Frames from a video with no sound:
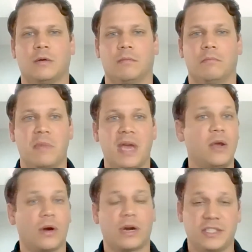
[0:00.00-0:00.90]
many
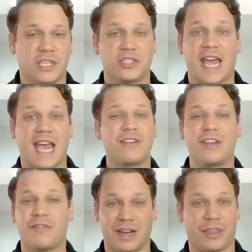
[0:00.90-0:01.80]
organizations haven't
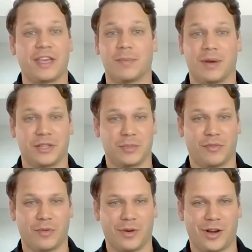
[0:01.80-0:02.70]
even had to think about this
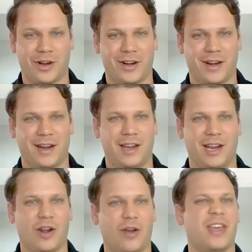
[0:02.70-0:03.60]
before.